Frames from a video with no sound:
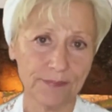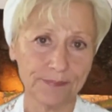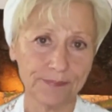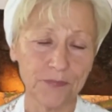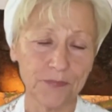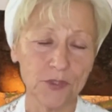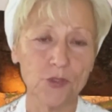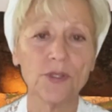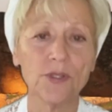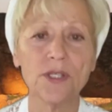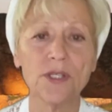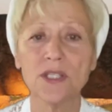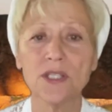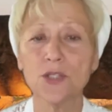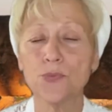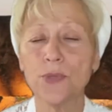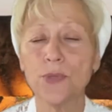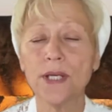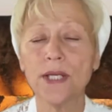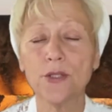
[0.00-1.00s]
So this is
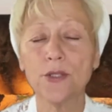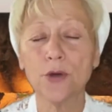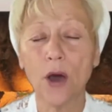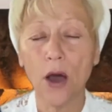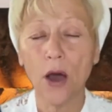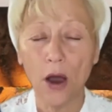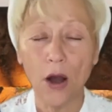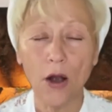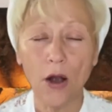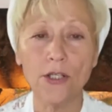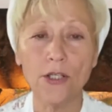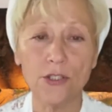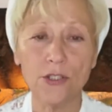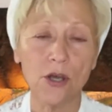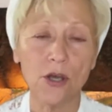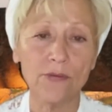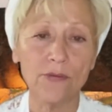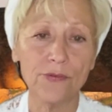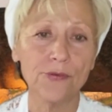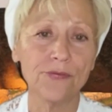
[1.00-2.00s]
really the heart
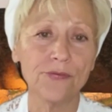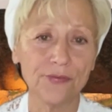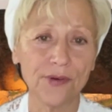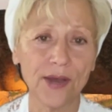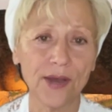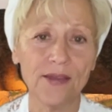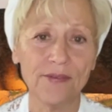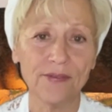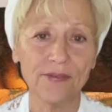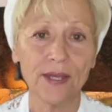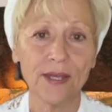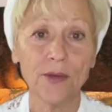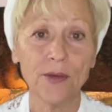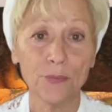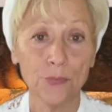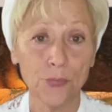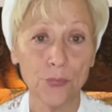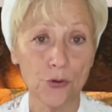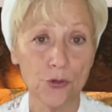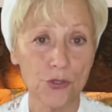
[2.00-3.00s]
of the 5
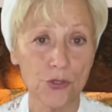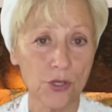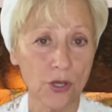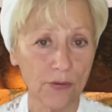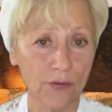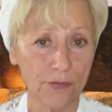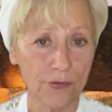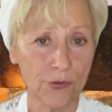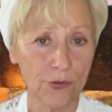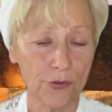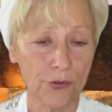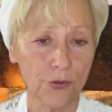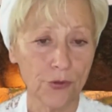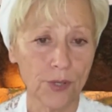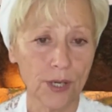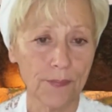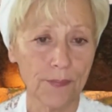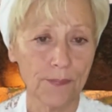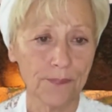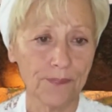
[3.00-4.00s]
books of the
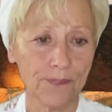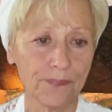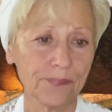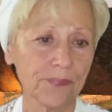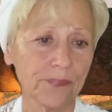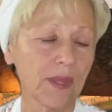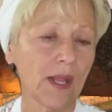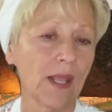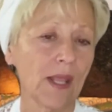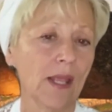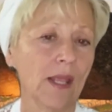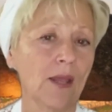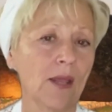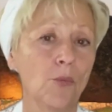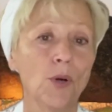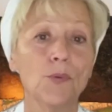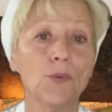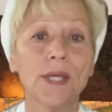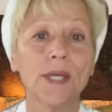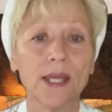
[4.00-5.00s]
Torah,
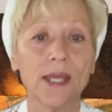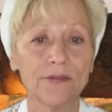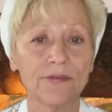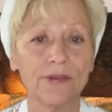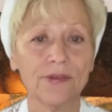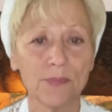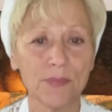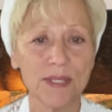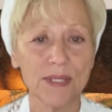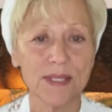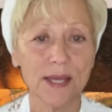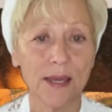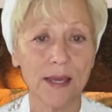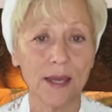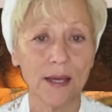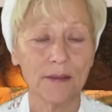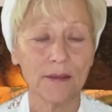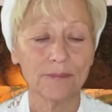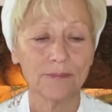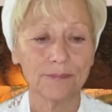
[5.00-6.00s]
where we can find Messiah.
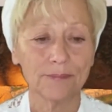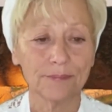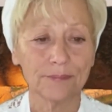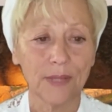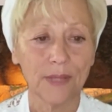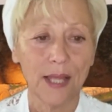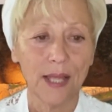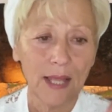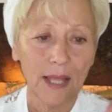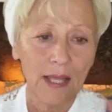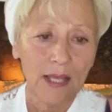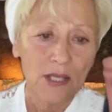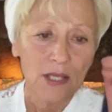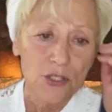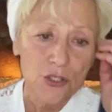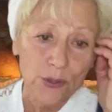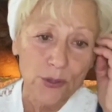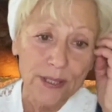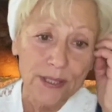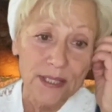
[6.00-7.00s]

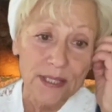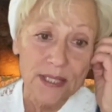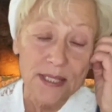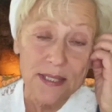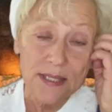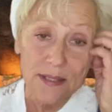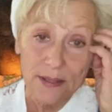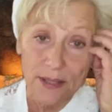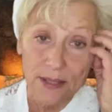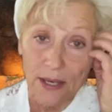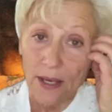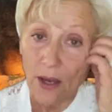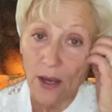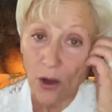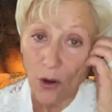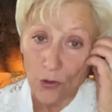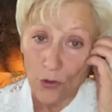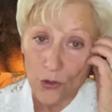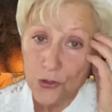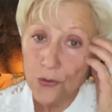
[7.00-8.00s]
So it is
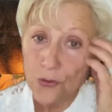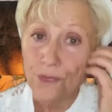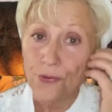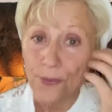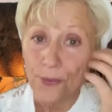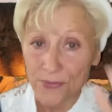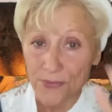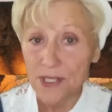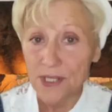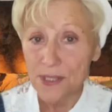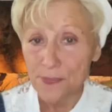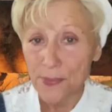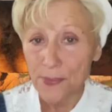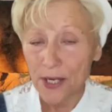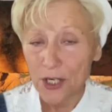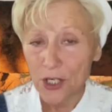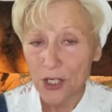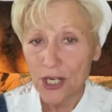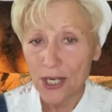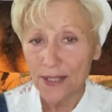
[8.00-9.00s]
also from this
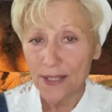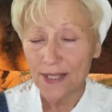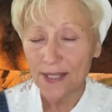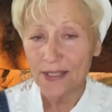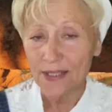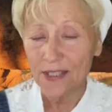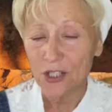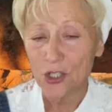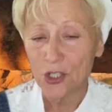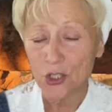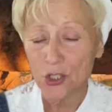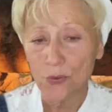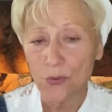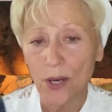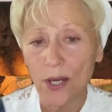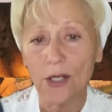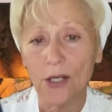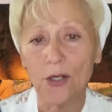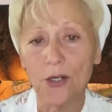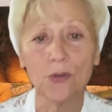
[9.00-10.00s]
parasha that
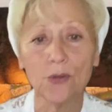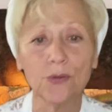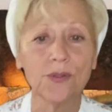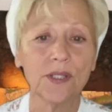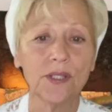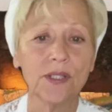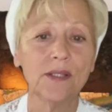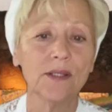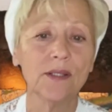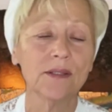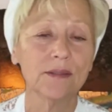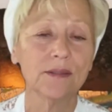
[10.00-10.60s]
Yeshua quoted